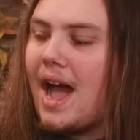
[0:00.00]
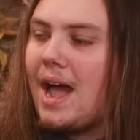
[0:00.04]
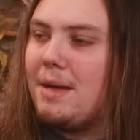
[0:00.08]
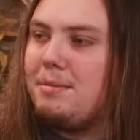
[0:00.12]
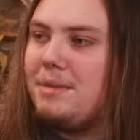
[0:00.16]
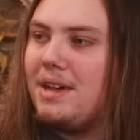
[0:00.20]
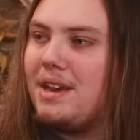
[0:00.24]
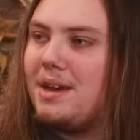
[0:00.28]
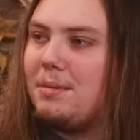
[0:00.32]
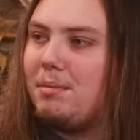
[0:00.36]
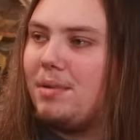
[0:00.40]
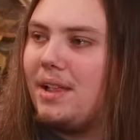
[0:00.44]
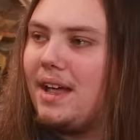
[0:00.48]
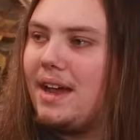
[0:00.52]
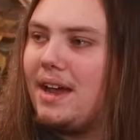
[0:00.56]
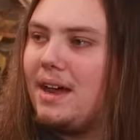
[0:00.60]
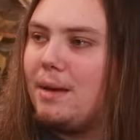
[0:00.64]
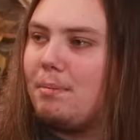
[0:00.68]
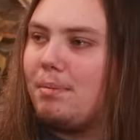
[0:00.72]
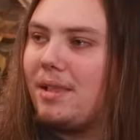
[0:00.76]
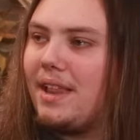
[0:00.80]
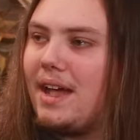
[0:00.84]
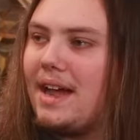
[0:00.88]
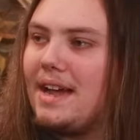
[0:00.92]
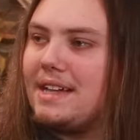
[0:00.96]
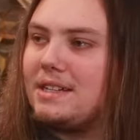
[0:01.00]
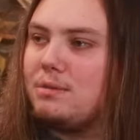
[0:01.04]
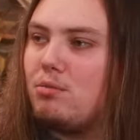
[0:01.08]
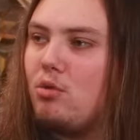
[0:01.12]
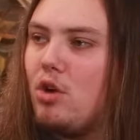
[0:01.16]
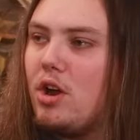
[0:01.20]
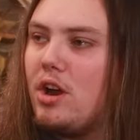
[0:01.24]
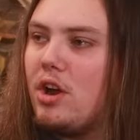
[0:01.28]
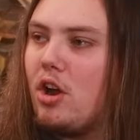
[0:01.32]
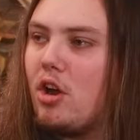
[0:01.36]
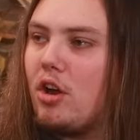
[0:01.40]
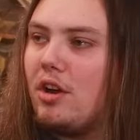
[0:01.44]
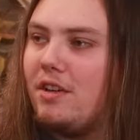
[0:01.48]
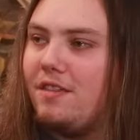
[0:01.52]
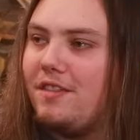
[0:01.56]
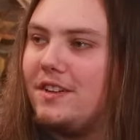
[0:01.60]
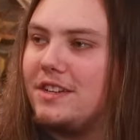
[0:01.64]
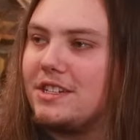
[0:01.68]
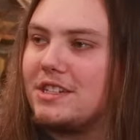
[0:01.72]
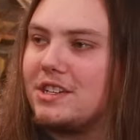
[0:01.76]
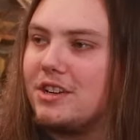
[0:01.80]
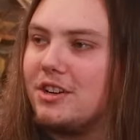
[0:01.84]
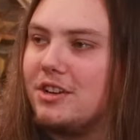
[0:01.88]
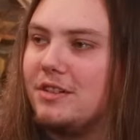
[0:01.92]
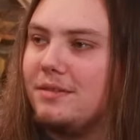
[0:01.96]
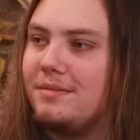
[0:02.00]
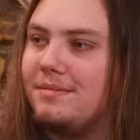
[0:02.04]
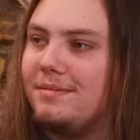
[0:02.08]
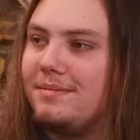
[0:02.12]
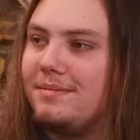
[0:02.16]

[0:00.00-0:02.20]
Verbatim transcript: I'm gonna play a Plasmoid Artificer.